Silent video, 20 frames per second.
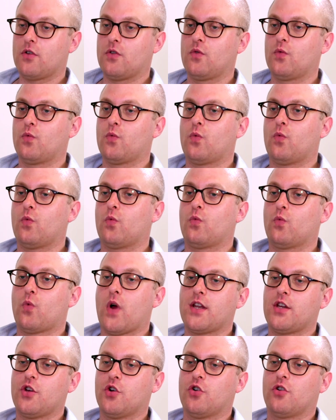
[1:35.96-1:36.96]
So
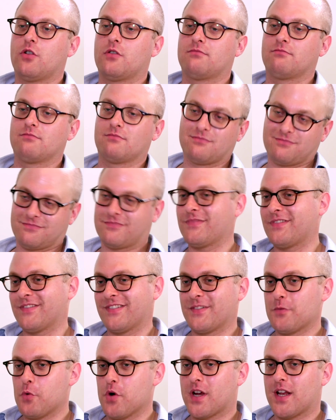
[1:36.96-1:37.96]
when you're
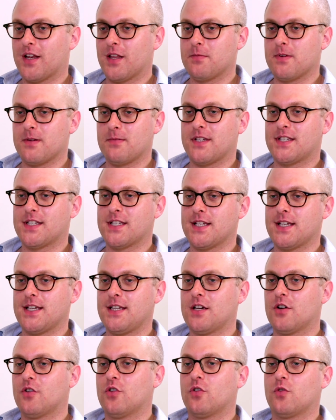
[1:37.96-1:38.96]
working in the
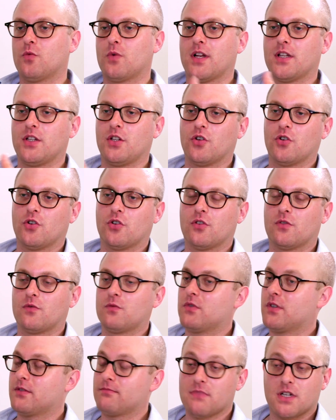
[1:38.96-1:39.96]
BBC or when you're
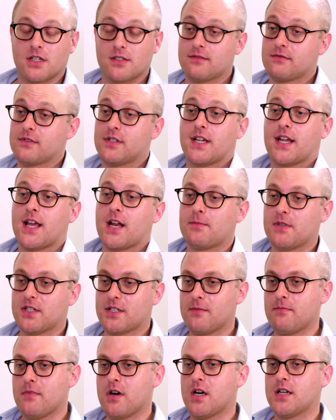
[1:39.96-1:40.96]
at the Academy of
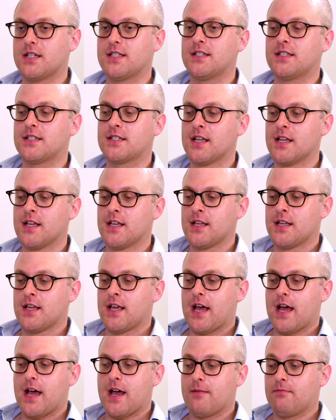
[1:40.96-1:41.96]
St Martin's,
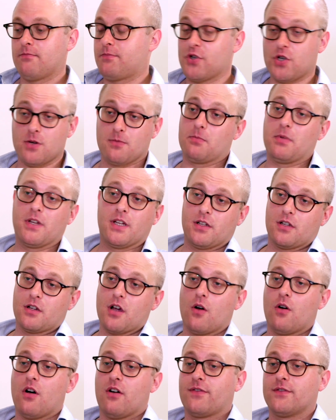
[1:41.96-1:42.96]
presumably you
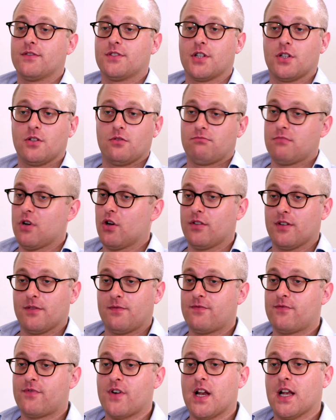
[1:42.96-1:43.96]
go off and do other
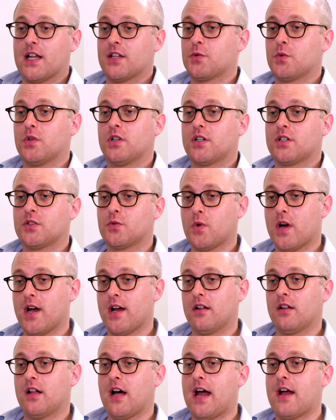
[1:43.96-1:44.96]
freelance work as
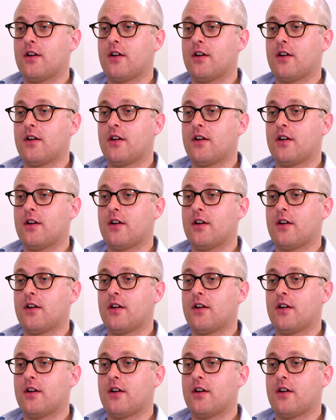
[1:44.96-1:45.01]
well.